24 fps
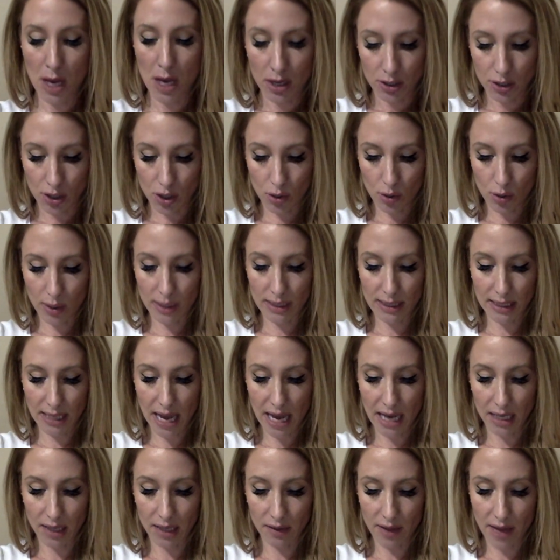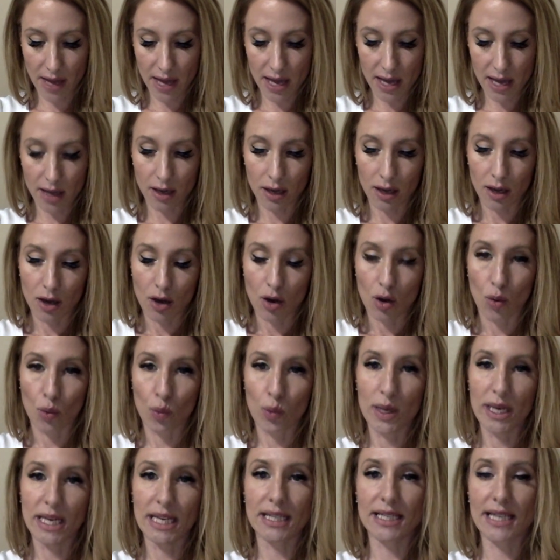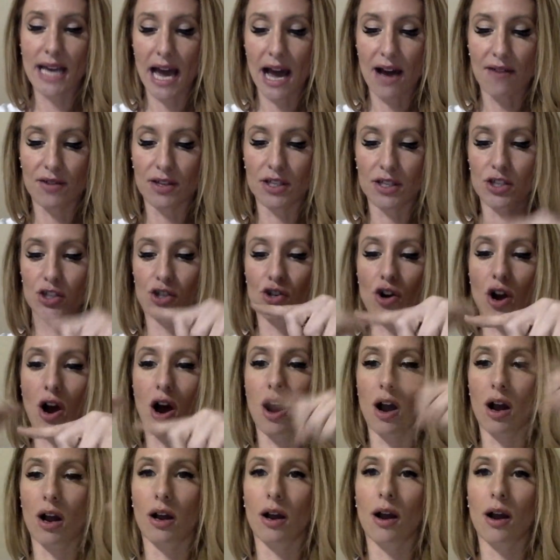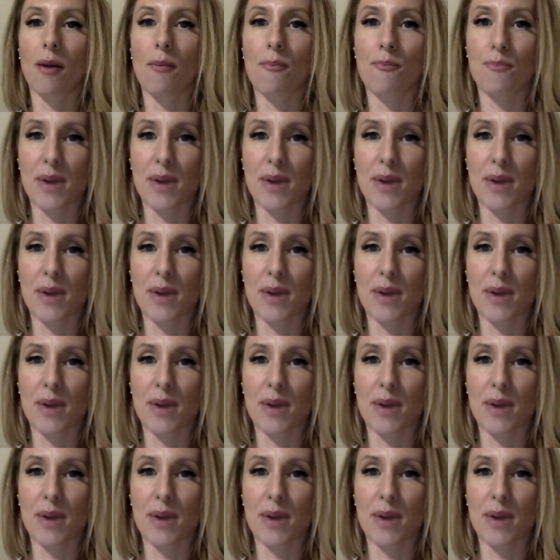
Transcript: So it's kind of like we need to have a strong